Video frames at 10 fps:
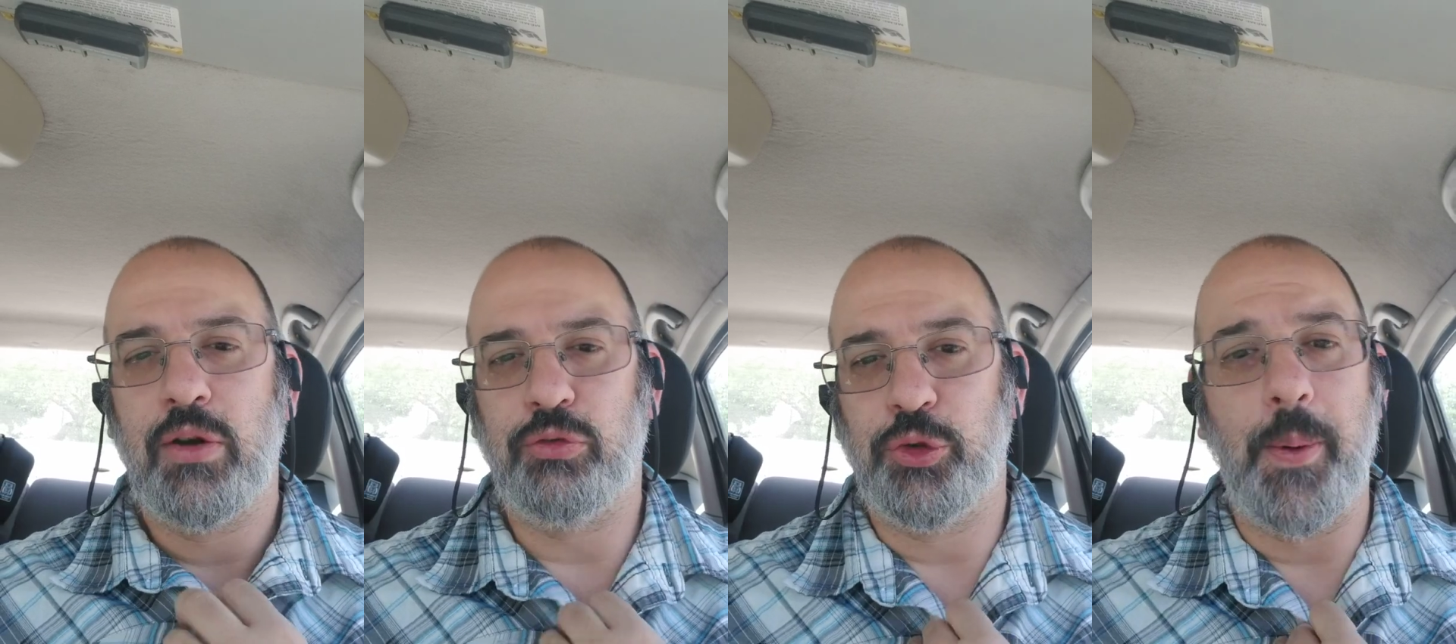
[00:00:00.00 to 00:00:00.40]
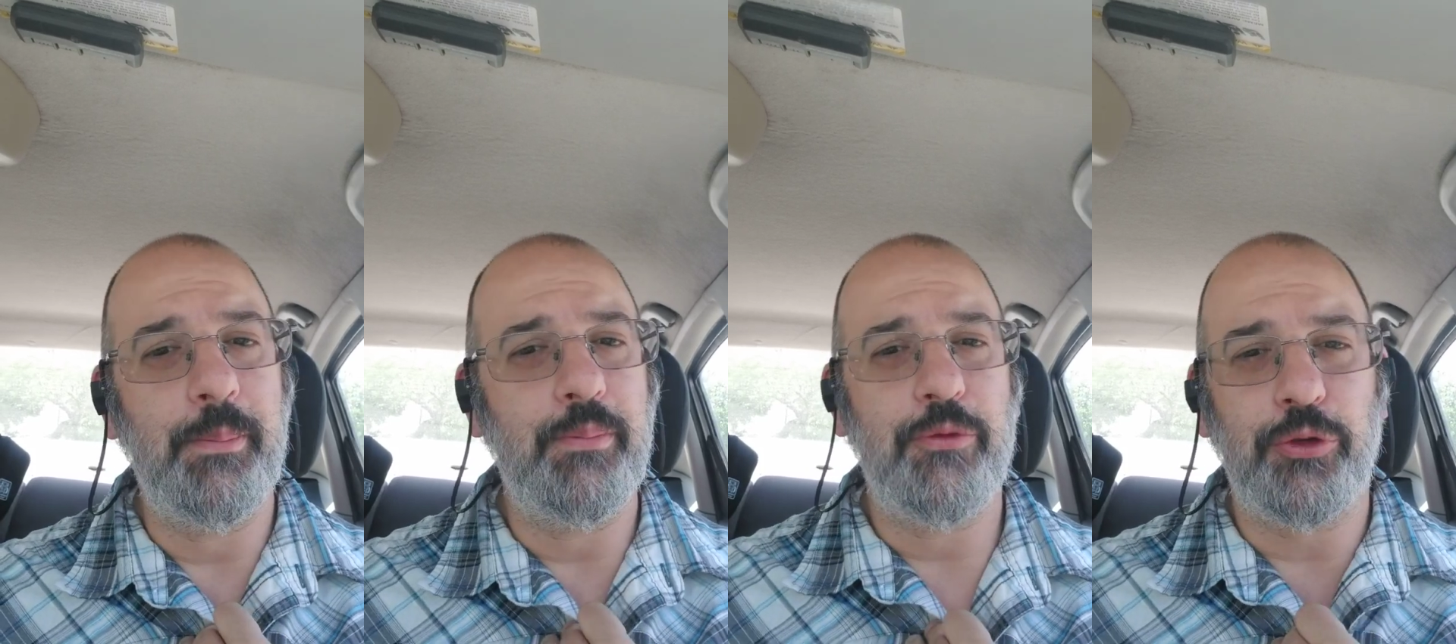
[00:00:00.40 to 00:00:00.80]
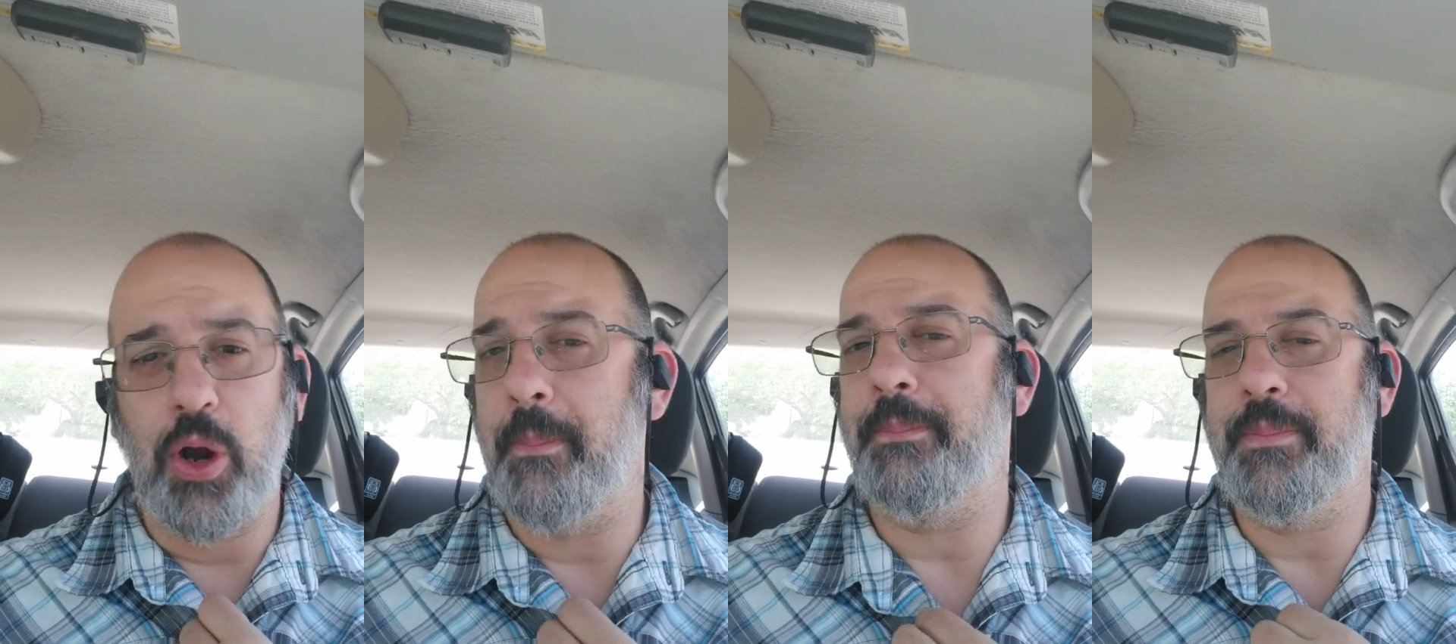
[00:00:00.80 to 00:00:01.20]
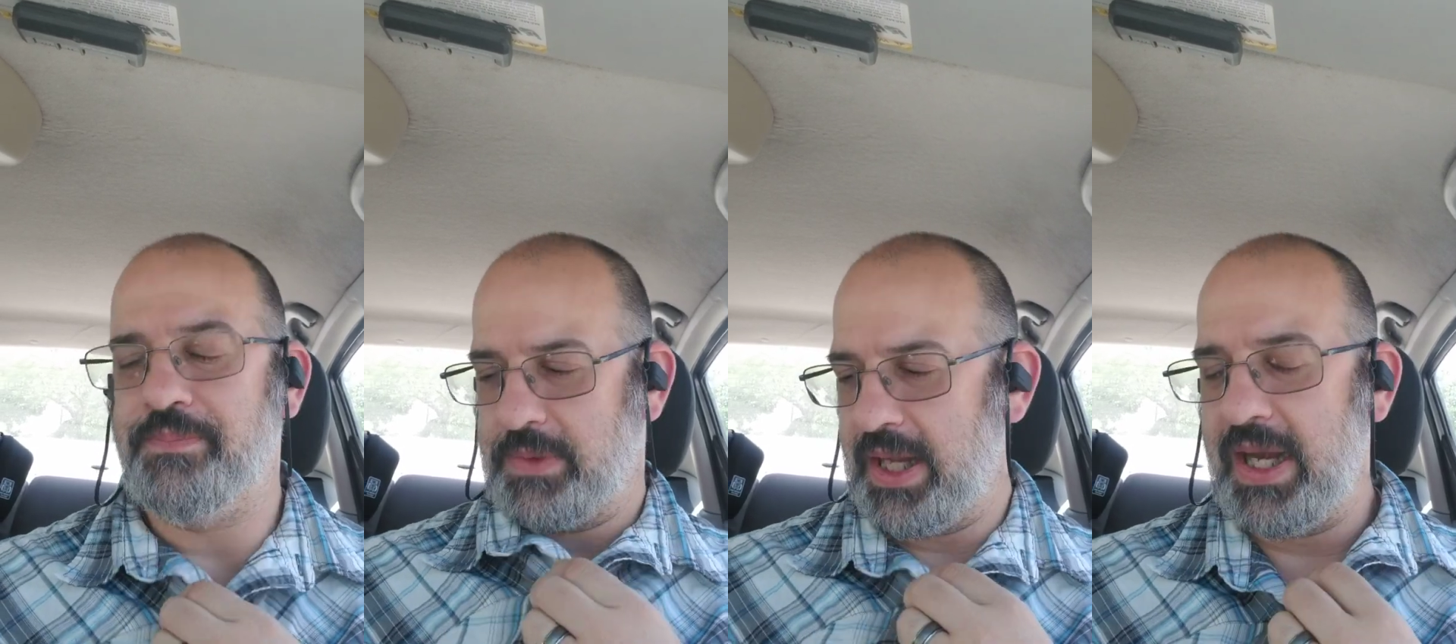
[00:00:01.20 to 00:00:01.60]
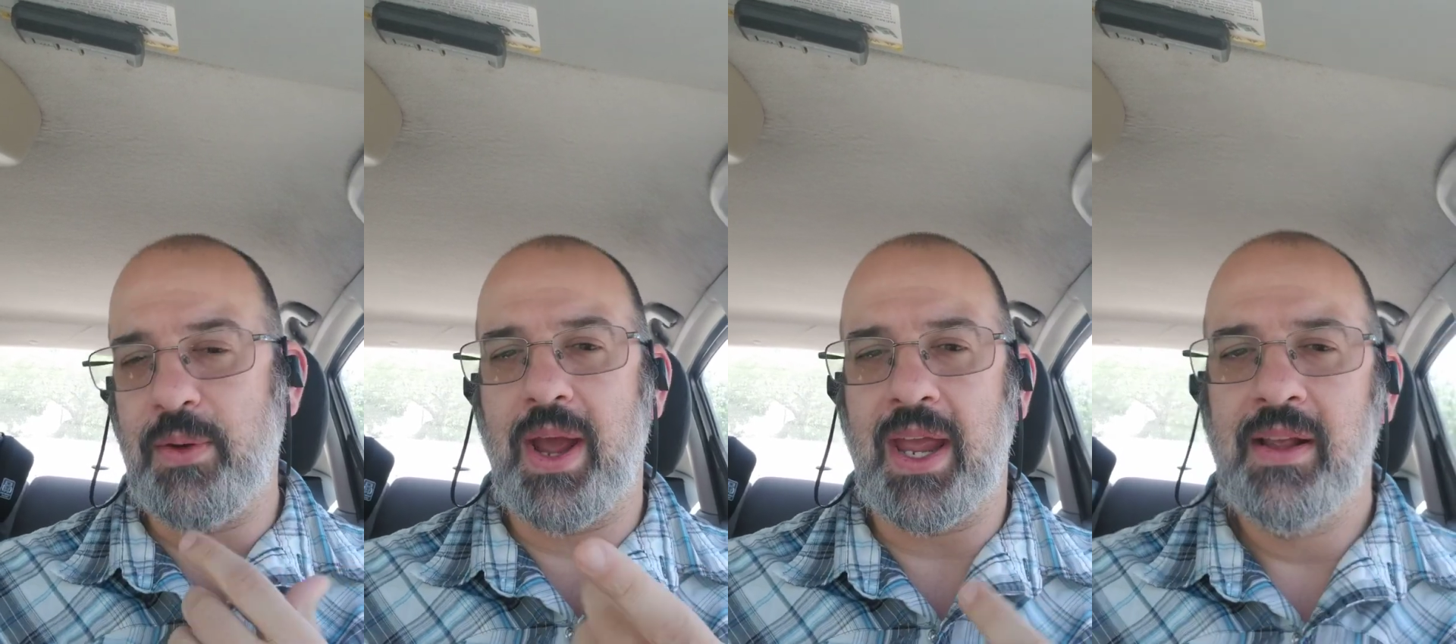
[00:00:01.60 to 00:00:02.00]
vroom, vroom.
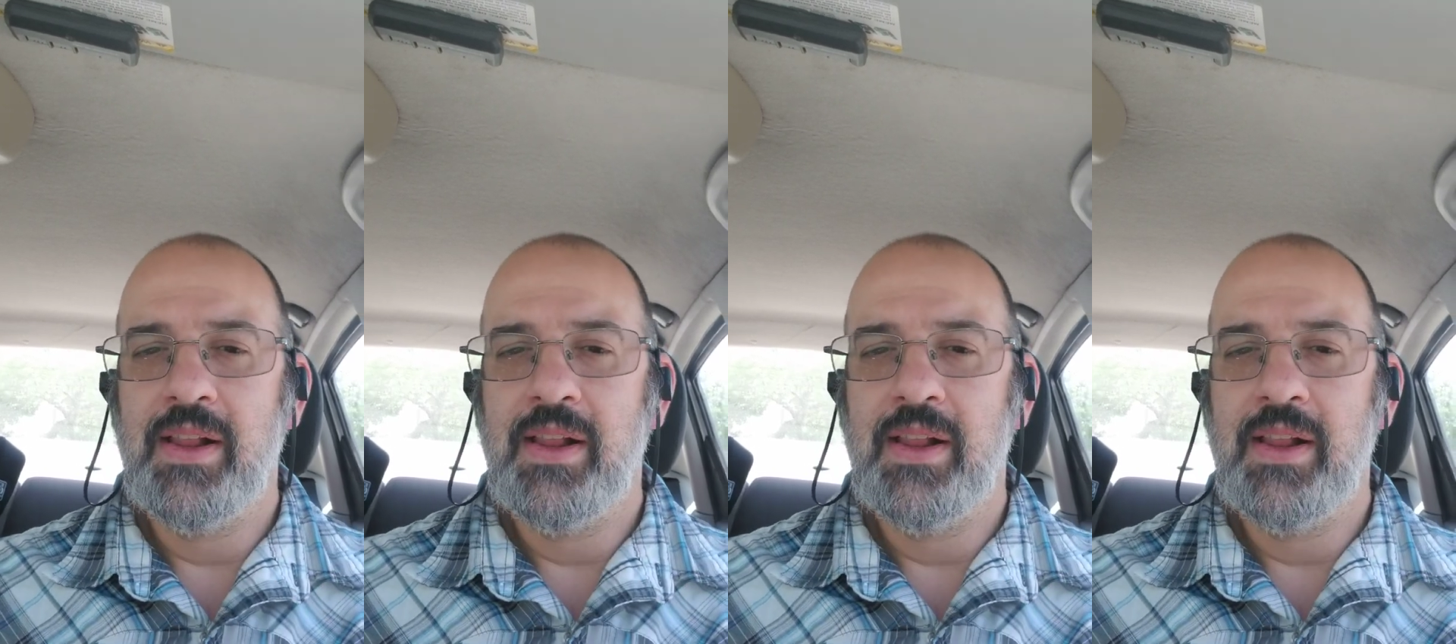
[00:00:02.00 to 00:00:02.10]
Anyway,